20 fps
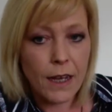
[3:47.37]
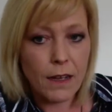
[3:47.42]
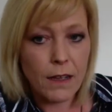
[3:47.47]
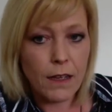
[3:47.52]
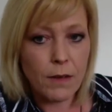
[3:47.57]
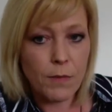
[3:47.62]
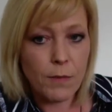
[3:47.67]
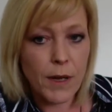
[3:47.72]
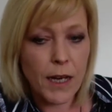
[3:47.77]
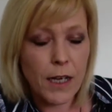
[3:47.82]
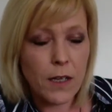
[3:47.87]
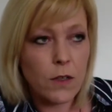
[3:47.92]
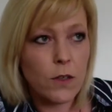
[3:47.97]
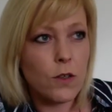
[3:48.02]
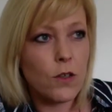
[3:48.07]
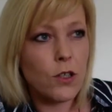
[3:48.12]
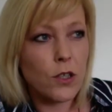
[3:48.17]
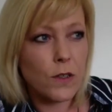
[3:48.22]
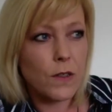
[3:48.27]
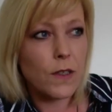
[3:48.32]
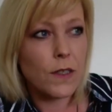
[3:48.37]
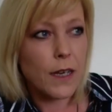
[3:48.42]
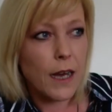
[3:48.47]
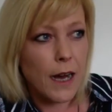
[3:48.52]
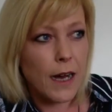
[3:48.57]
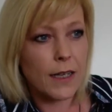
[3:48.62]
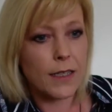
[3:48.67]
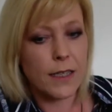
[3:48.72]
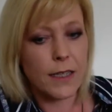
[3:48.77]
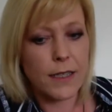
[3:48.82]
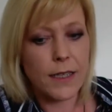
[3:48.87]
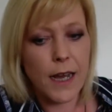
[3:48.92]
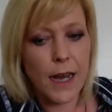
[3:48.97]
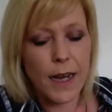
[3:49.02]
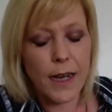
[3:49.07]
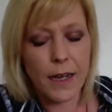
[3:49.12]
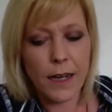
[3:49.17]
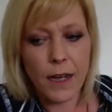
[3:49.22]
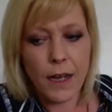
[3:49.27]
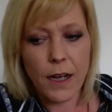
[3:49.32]
Then my illusions card, it's
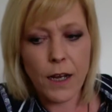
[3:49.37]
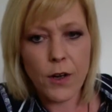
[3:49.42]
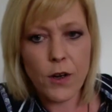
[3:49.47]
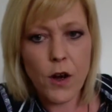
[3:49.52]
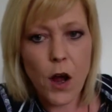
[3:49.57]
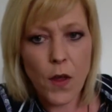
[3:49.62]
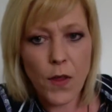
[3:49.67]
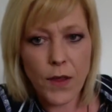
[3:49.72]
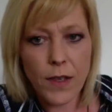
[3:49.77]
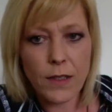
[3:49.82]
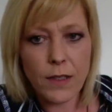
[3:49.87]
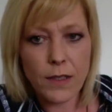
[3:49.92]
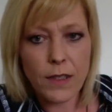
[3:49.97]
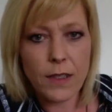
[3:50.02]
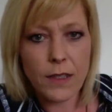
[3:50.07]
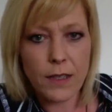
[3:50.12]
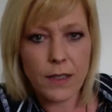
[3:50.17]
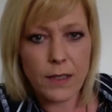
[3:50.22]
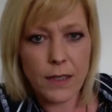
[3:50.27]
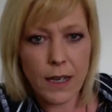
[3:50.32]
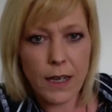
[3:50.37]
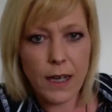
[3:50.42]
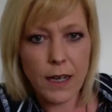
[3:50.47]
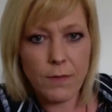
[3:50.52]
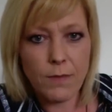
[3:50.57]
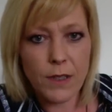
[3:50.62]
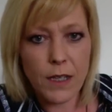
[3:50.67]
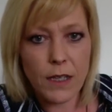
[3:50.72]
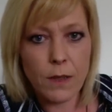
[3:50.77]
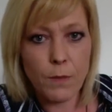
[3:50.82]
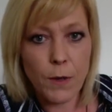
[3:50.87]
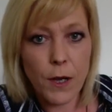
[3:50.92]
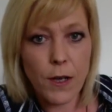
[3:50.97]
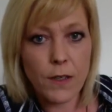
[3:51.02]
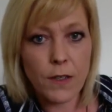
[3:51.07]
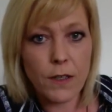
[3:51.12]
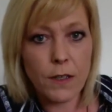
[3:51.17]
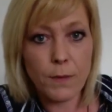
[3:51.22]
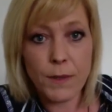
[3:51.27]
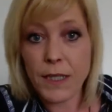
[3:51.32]
like nothing's as it seems. This
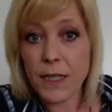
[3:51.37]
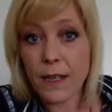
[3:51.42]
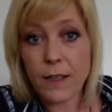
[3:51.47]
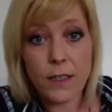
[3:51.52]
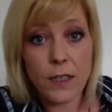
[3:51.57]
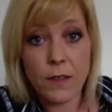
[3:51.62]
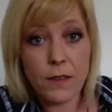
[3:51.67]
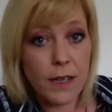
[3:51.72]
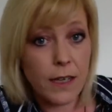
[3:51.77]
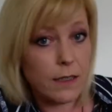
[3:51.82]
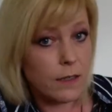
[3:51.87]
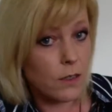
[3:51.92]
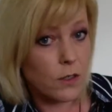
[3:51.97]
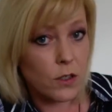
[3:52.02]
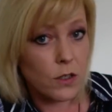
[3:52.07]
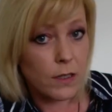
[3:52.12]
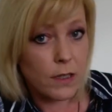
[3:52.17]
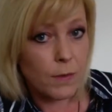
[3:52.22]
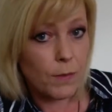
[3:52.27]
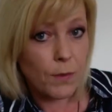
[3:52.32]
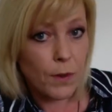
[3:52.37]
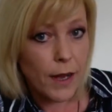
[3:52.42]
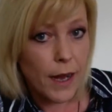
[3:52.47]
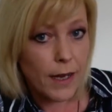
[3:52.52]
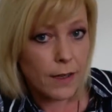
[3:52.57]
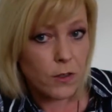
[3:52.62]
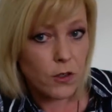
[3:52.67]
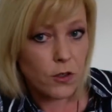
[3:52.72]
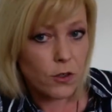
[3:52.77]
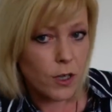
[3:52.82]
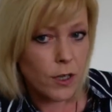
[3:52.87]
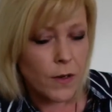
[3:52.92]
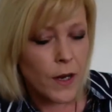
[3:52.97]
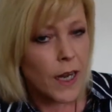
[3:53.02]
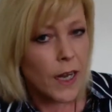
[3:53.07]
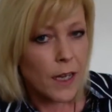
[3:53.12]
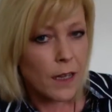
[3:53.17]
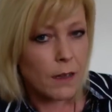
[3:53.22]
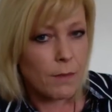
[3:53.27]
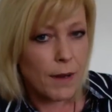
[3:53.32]
person will be telling you things that just simply aren't true.
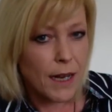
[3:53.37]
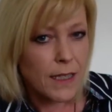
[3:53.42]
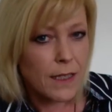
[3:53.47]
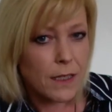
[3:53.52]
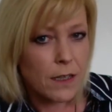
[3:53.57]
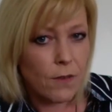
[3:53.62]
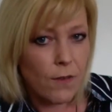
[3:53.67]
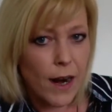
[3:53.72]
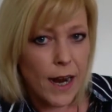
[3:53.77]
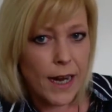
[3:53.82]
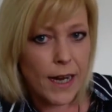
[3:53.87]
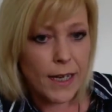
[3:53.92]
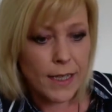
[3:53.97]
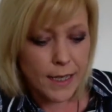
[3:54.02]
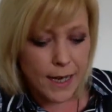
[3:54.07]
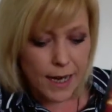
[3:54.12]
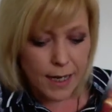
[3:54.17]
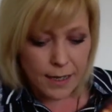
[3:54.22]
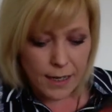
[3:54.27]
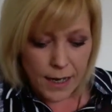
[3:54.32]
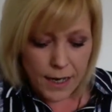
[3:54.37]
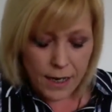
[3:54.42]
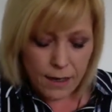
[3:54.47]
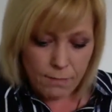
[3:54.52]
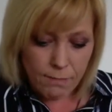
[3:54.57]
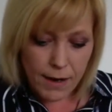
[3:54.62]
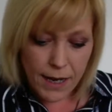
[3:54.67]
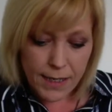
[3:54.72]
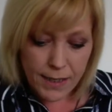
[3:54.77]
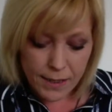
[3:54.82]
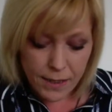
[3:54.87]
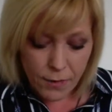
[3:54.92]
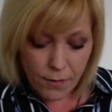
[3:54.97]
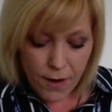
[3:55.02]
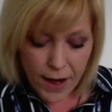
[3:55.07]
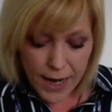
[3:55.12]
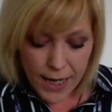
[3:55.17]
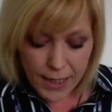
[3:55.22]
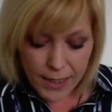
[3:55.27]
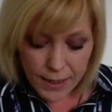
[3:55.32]
They're masquerading,
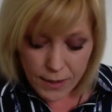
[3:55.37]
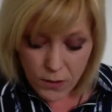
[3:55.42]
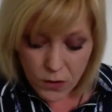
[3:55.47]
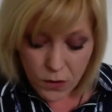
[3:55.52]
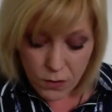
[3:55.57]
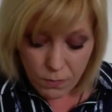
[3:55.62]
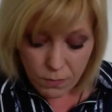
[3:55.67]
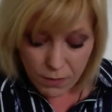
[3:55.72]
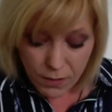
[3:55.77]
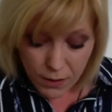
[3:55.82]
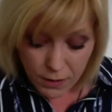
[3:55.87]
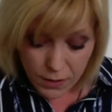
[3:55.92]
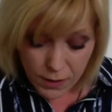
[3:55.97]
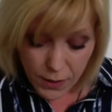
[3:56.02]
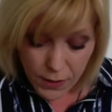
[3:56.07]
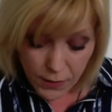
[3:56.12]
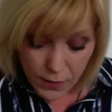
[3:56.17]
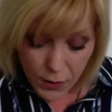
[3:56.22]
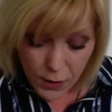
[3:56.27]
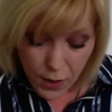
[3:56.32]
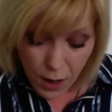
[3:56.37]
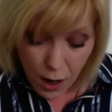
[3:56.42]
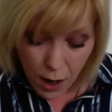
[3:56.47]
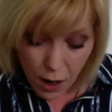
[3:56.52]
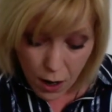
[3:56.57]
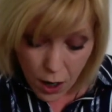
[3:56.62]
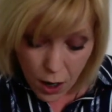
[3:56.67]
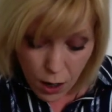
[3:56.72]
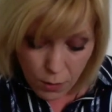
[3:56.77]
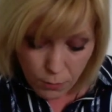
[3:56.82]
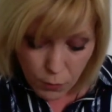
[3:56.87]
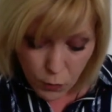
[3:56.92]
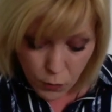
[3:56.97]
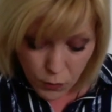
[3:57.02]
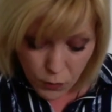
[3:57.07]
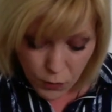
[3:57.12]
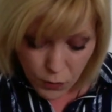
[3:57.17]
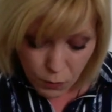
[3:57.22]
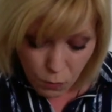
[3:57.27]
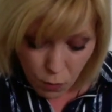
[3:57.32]
masquerading as something that they're not,
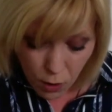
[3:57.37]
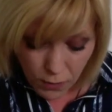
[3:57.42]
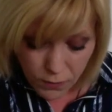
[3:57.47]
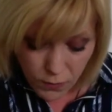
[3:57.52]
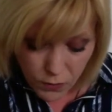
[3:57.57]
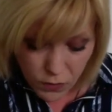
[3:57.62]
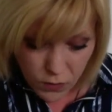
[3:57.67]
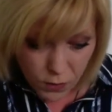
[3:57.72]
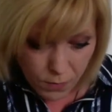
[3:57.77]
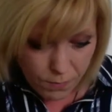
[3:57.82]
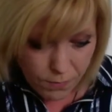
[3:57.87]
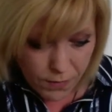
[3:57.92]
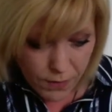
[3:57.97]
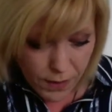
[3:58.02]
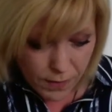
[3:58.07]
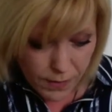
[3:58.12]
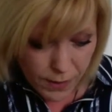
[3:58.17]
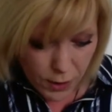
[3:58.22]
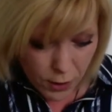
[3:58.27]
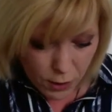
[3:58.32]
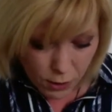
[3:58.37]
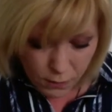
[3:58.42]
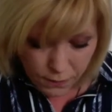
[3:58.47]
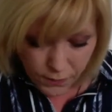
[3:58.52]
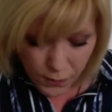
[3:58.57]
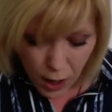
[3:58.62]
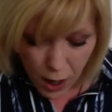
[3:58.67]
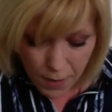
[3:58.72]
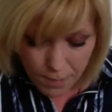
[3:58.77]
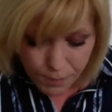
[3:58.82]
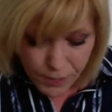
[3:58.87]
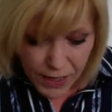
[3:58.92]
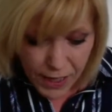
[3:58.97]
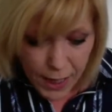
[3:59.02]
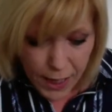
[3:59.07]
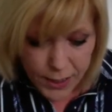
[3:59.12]
but they want something that you've got.